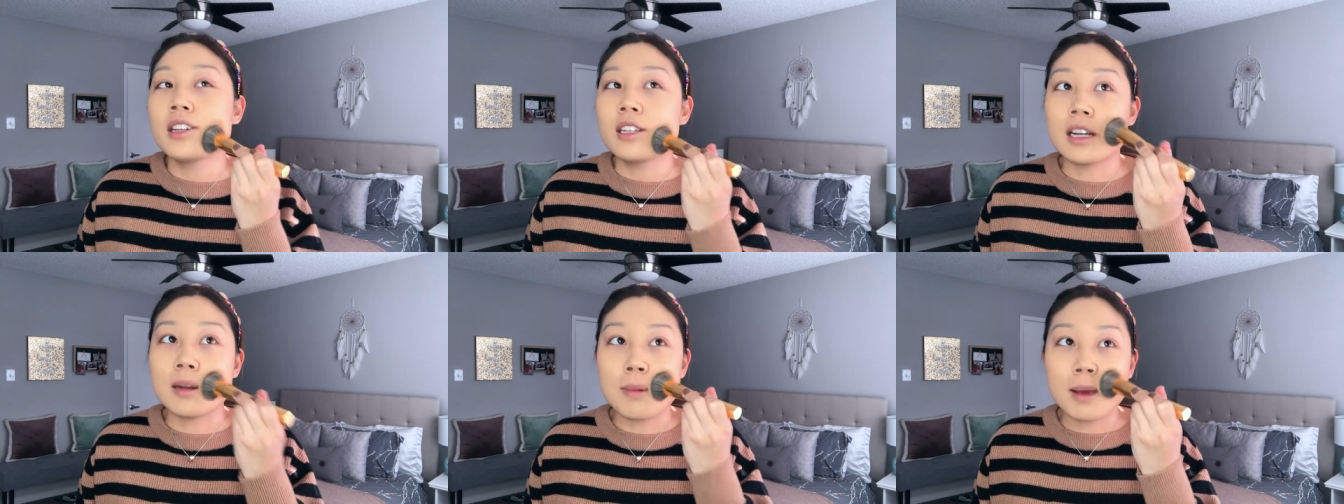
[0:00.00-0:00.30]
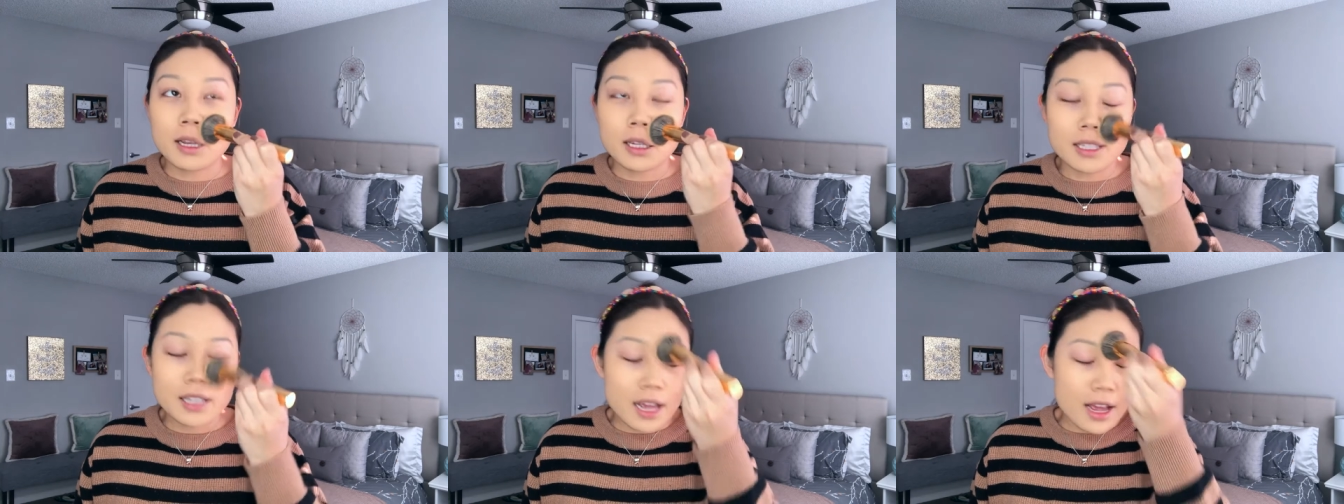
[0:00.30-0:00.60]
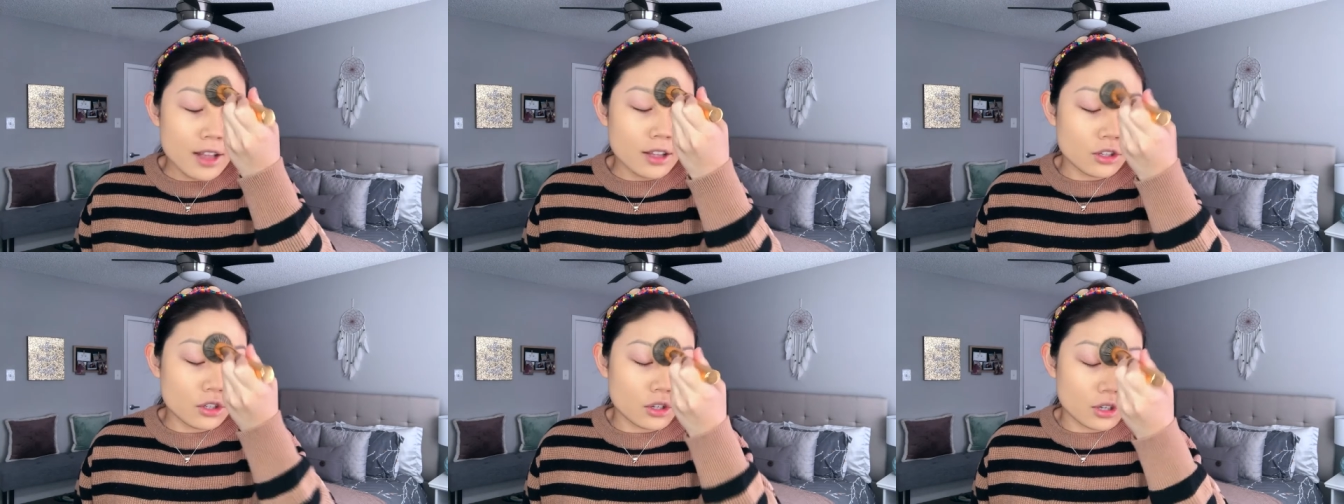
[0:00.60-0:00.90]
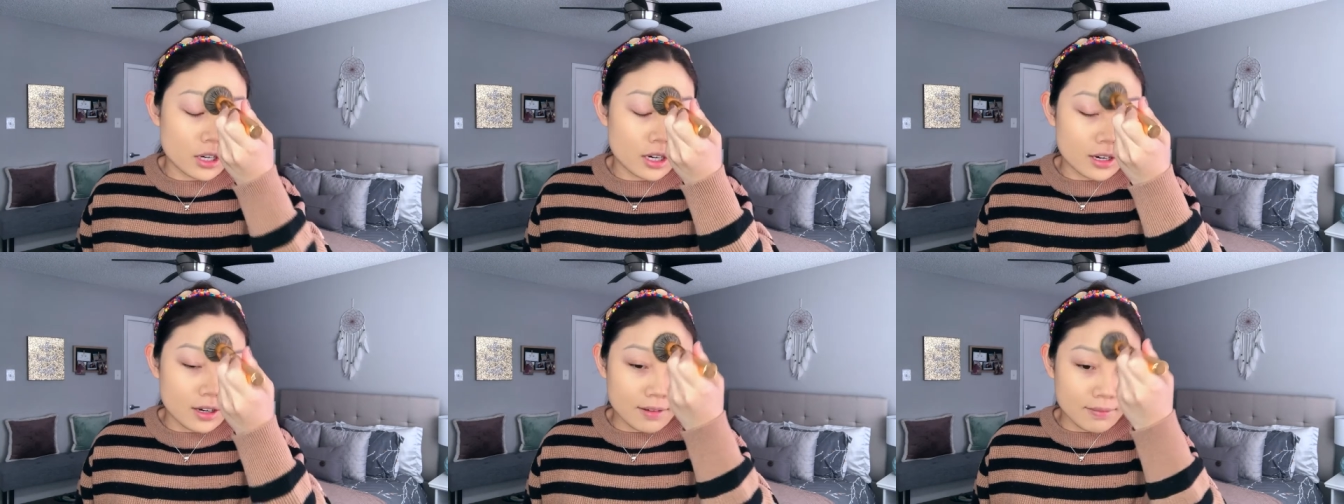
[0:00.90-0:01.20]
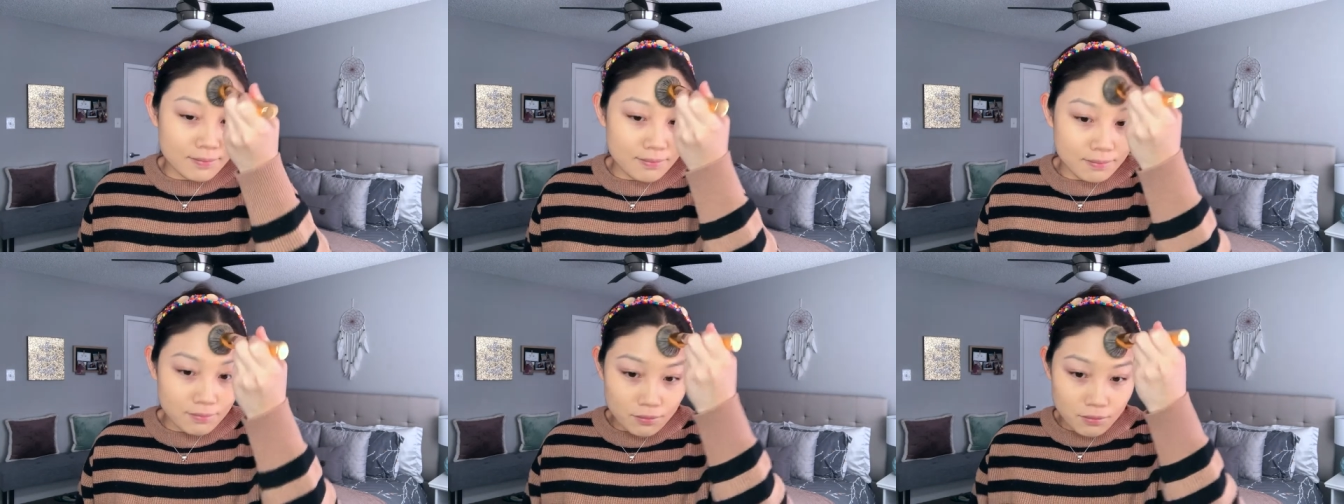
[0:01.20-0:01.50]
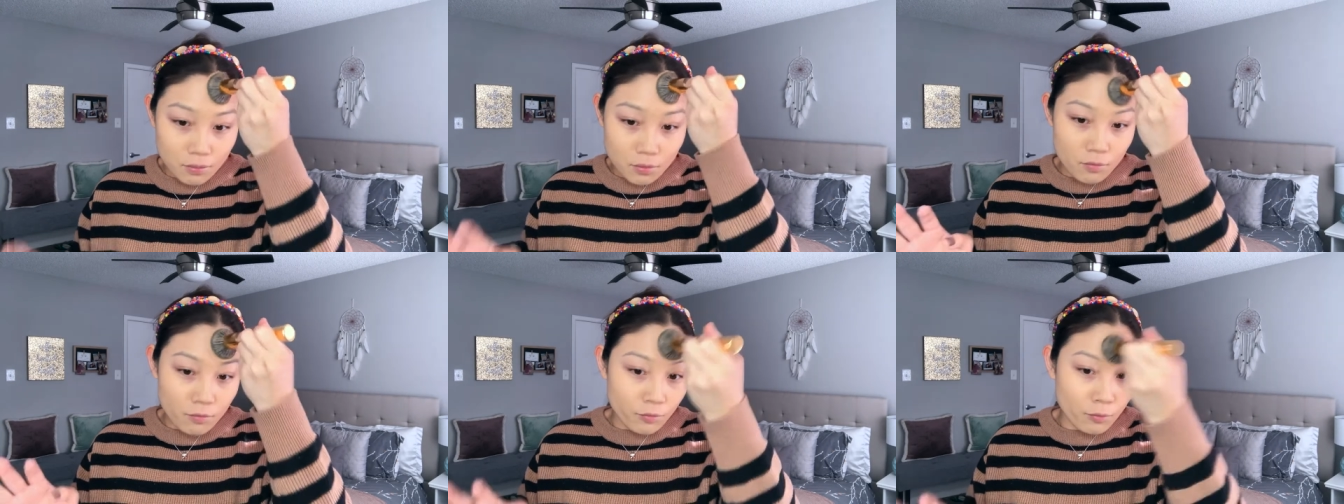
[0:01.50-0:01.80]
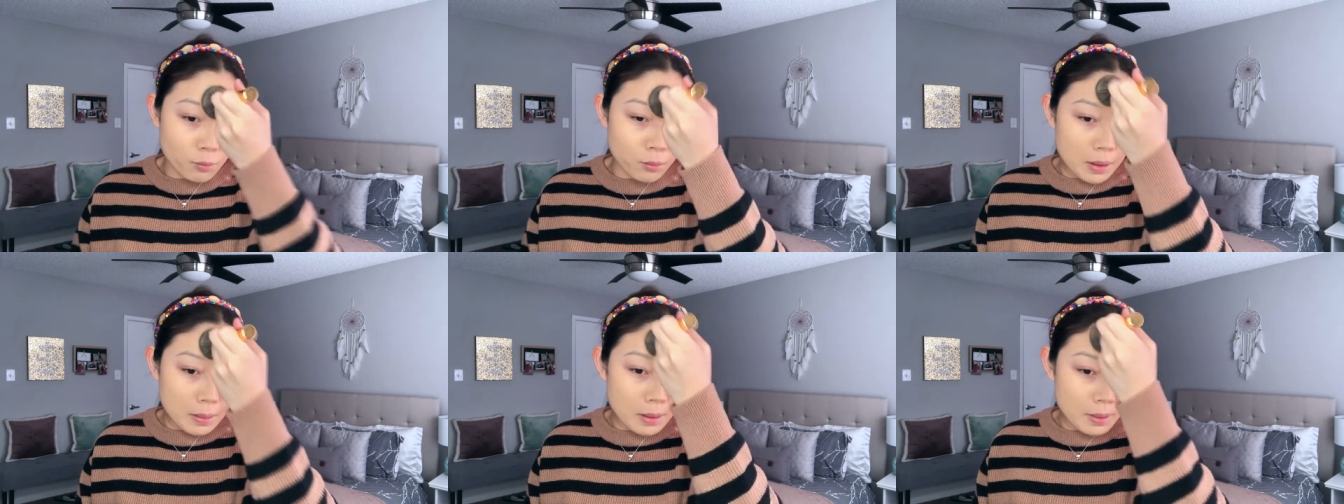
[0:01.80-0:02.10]
didn't make sense or
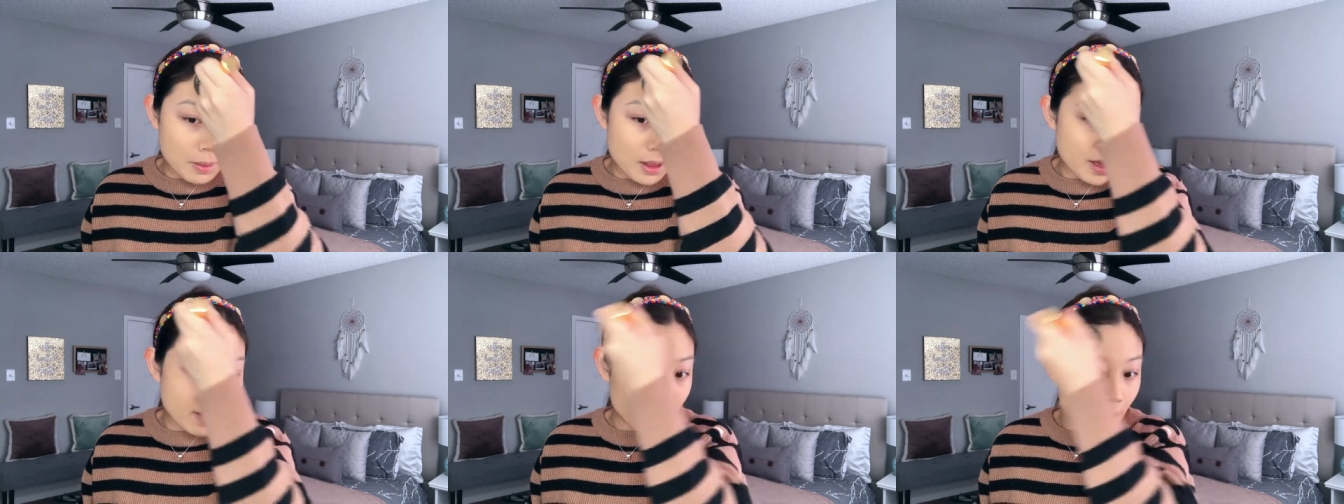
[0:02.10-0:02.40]
blah blah blah.